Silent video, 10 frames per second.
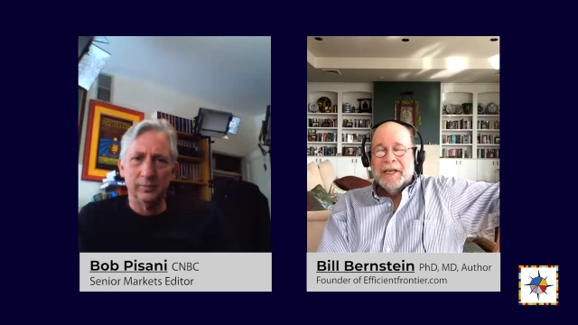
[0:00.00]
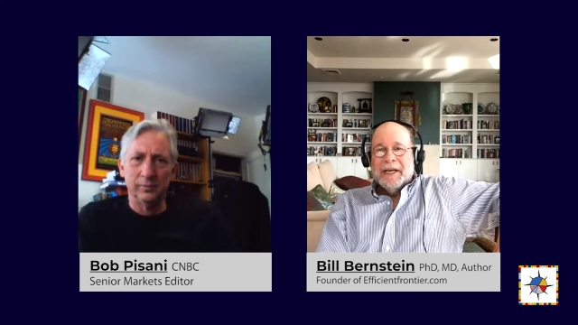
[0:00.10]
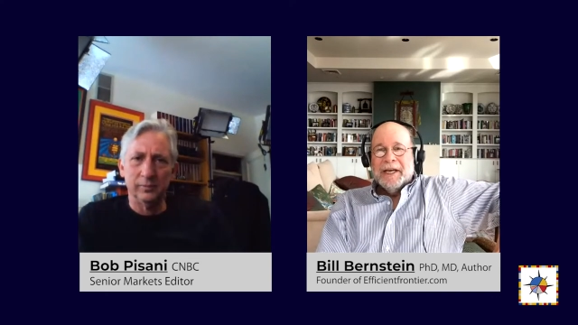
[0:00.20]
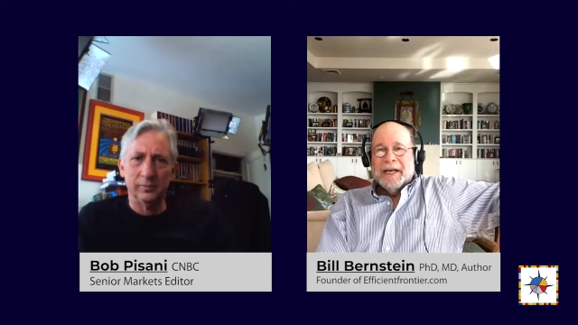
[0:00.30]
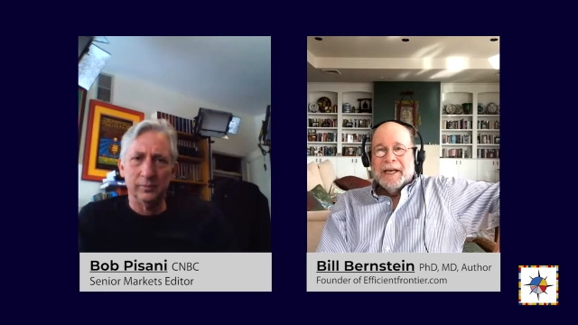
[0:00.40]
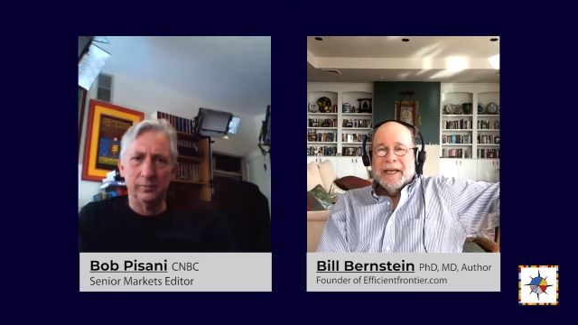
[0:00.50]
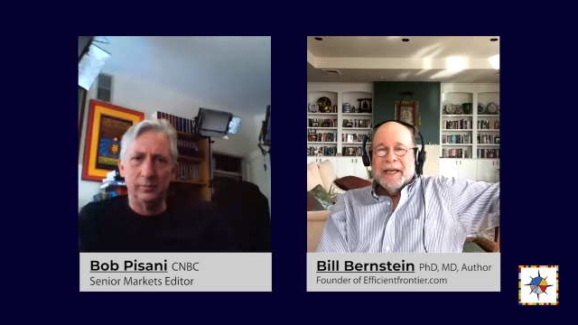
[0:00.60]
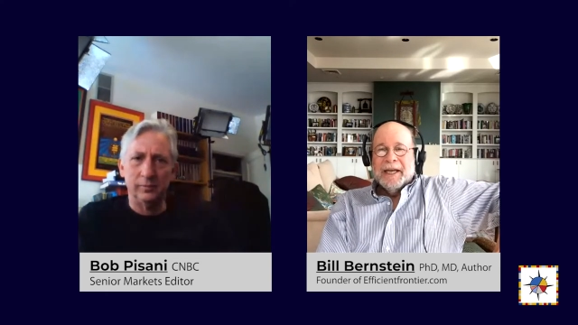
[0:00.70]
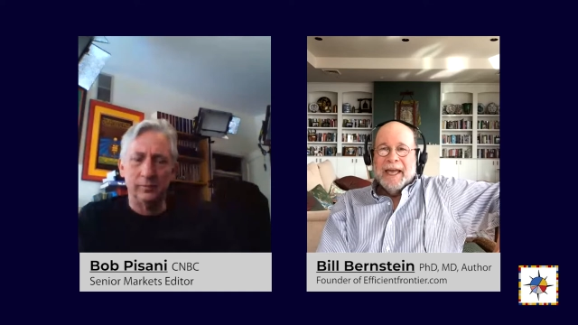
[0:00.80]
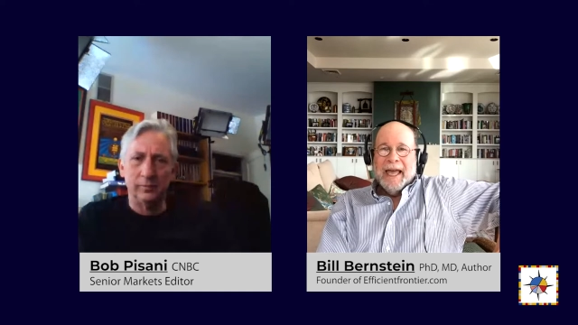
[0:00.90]
Speaker 1: uh,
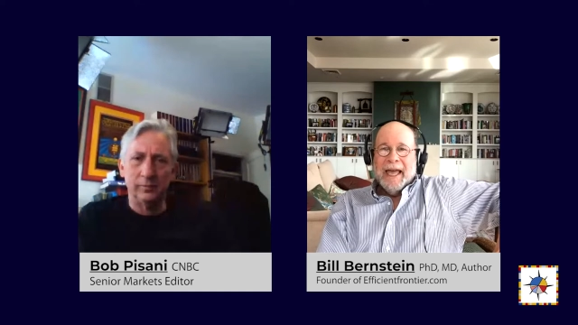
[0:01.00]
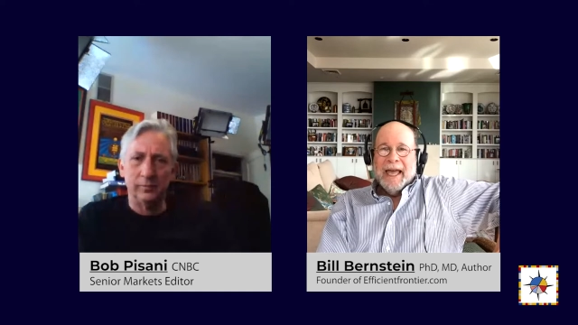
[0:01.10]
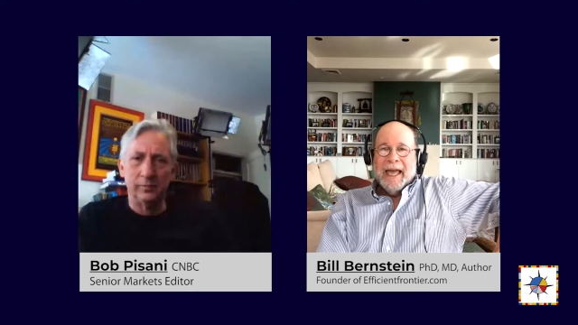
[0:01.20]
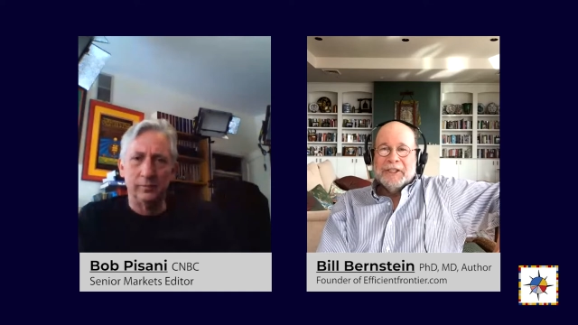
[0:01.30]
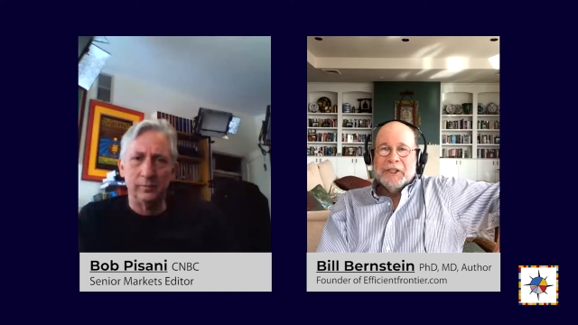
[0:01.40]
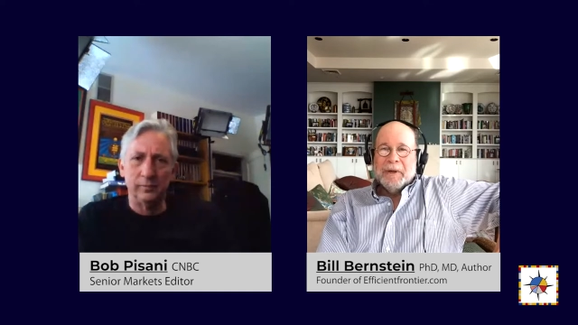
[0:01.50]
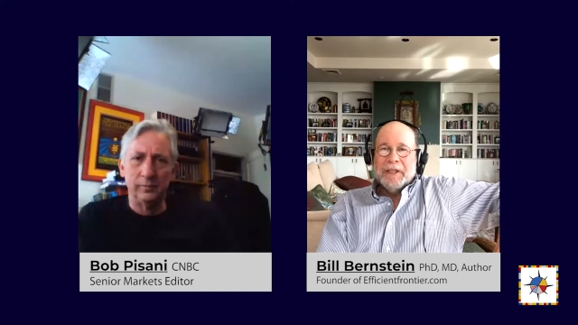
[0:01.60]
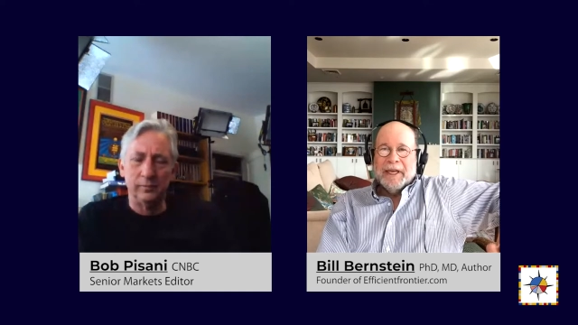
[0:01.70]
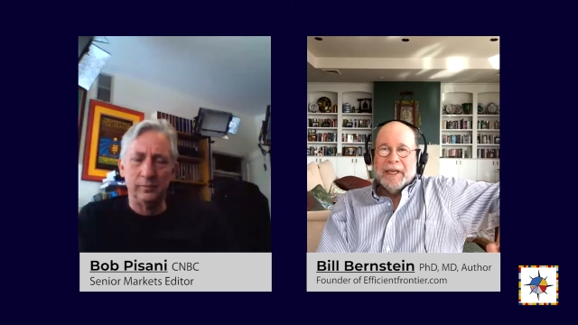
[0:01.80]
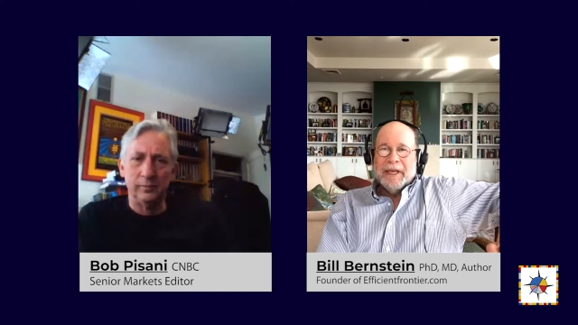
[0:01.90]
and is doing
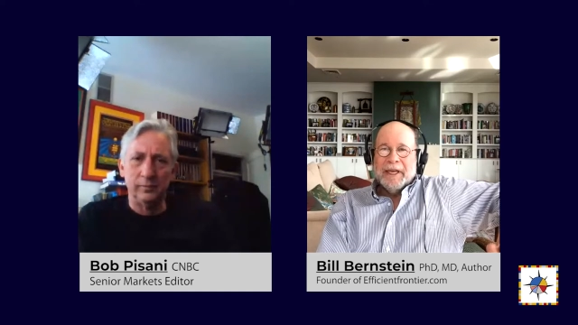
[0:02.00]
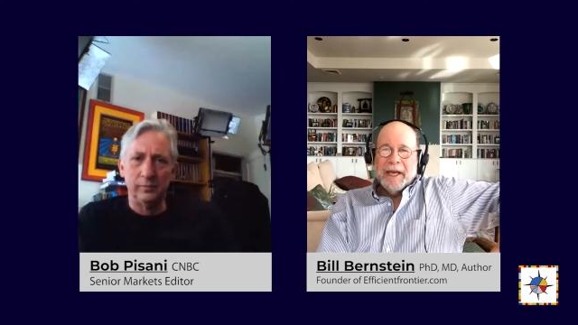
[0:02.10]
things right.